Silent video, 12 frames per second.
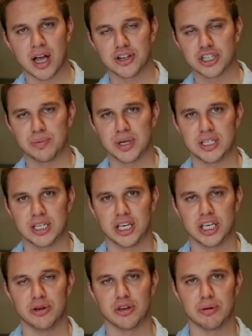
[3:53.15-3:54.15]

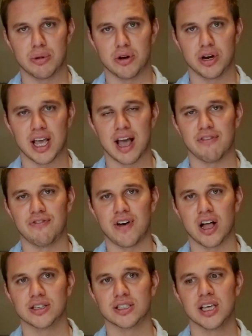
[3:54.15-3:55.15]
LGBTQ community have
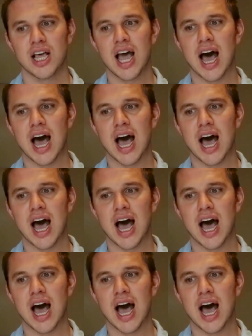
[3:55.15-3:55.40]
felt